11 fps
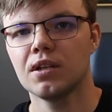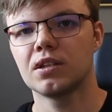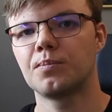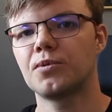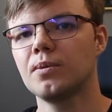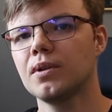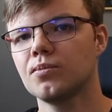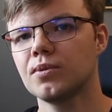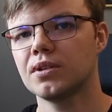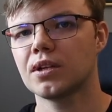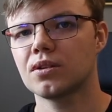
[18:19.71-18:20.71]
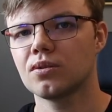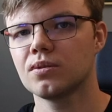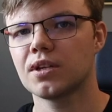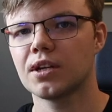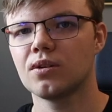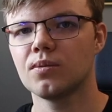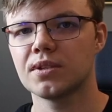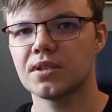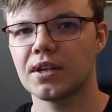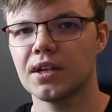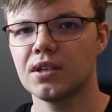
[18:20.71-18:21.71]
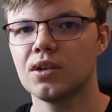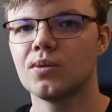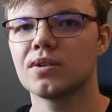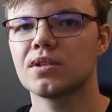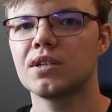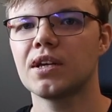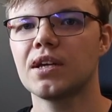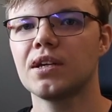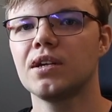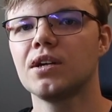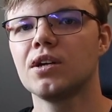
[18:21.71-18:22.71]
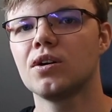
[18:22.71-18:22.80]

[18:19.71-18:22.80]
The problem with that tools I always had was they